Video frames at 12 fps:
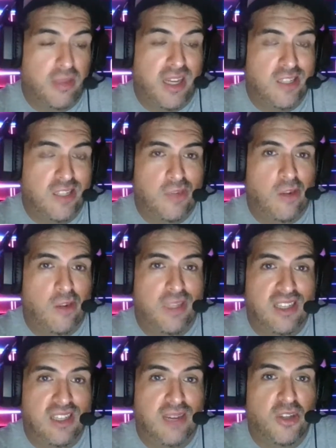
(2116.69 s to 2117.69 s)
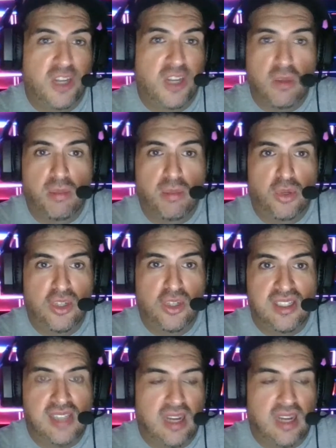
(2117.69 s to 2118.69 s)
I'm not gonna spend all my time talking about
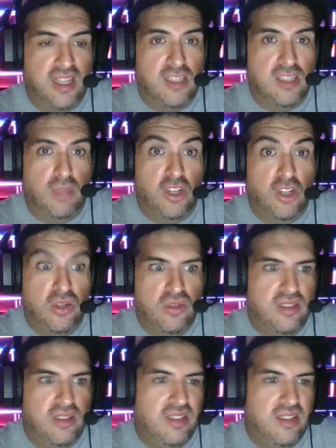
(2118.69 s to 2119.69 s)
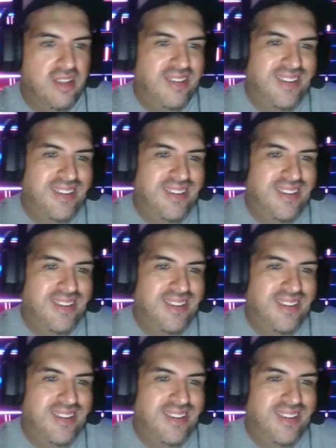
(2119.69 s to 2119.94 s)
birds and satellites and balloons.